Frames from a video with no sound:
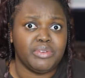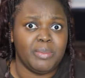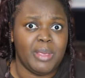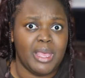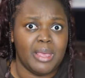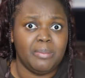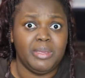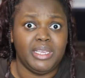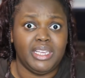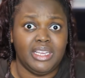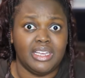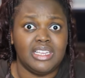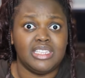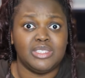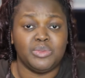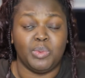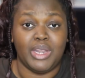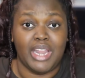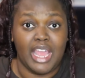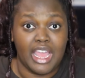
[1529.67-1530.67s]
him because
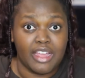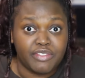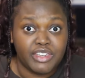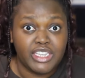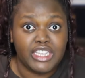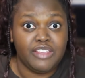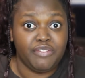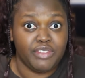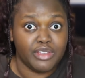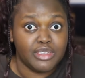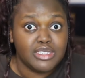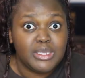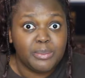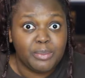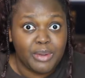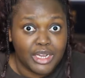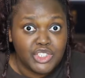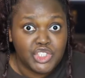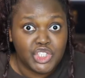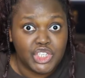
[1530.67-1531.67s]
whenever he feels the
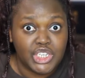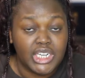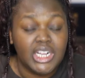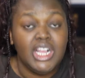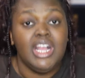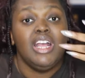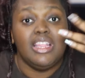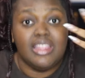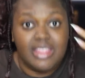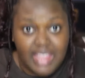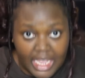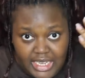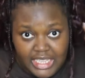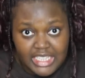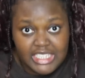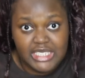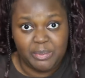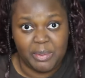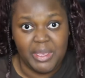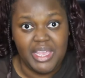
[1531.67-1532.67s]
pressure, then he
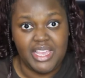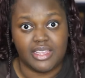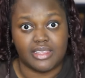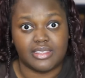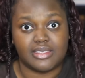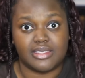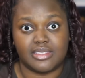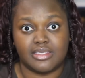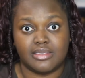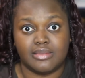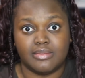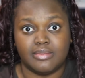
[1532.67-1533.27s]
speaks.